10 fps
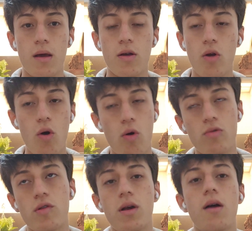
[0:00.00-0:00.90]

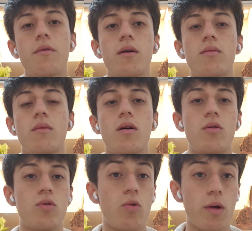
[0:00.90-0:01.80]
clothes, having, I
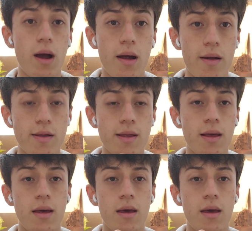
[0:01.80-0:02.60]
don't know, cars,